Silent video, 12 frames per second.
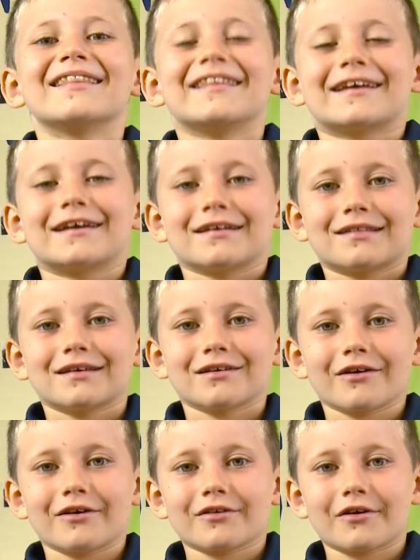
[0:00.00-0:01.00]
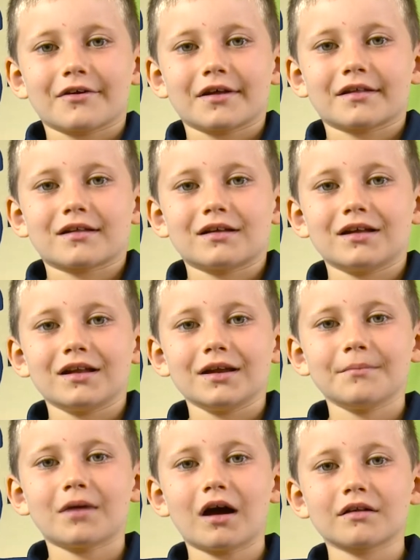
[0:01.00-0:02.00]
The kiss and go zone is
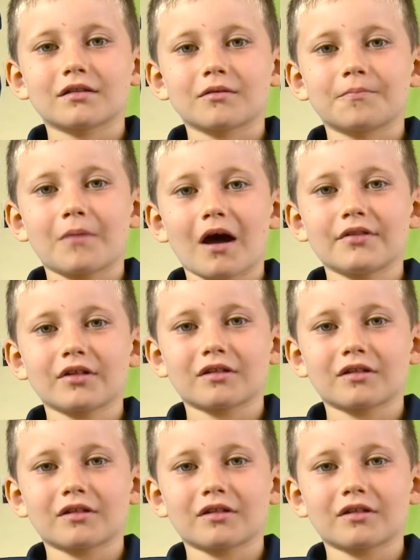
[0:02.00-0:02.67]
clearly marked by the